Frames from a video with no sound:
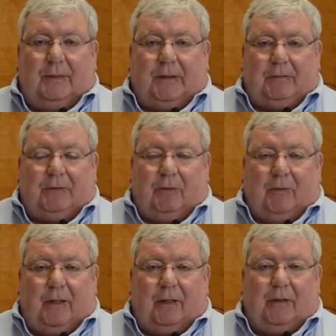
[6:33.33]
because of the
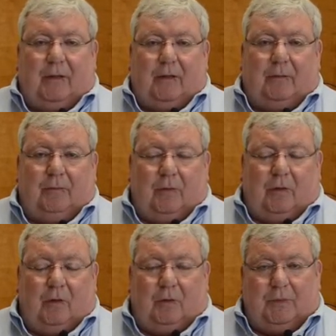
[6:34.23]
way
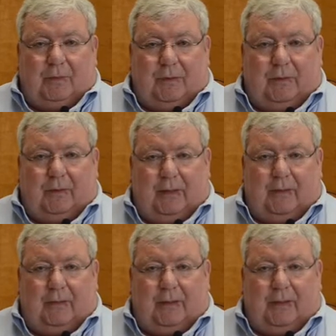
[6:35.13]
our homes are built
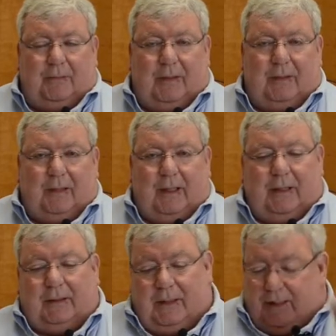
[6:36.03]
here in the
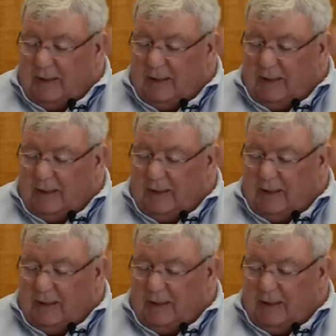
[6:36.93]
Mid-Atlantic.